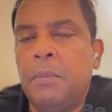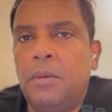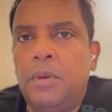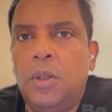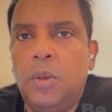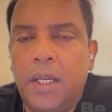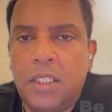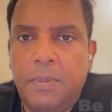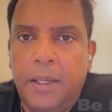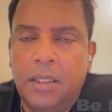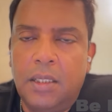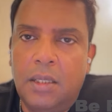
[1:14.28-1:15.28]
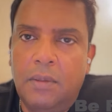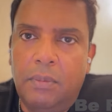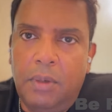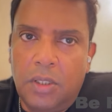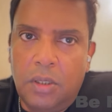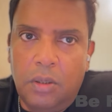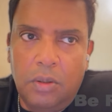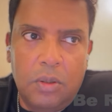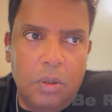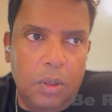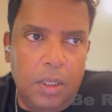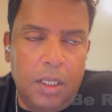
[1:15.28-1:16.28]
But we do expect this information to
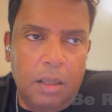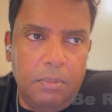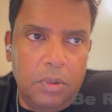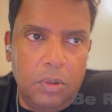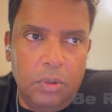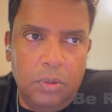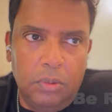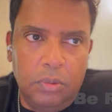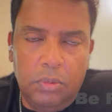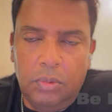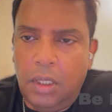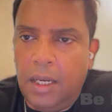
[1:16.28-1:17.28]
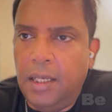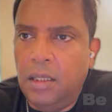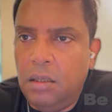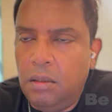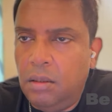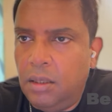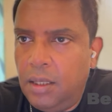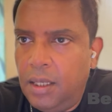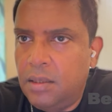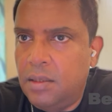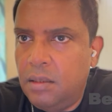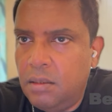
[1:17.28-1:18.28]
slowly come to light in the
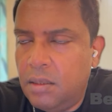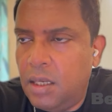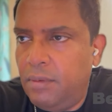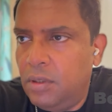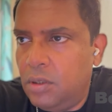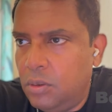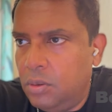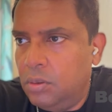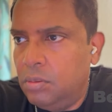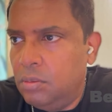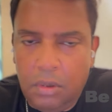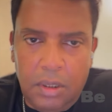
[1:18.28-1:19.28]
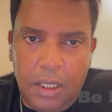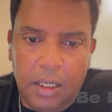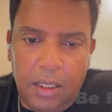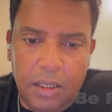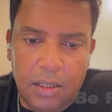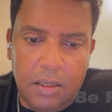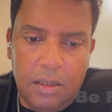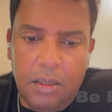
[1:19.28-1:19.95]
next 7 to 10 days.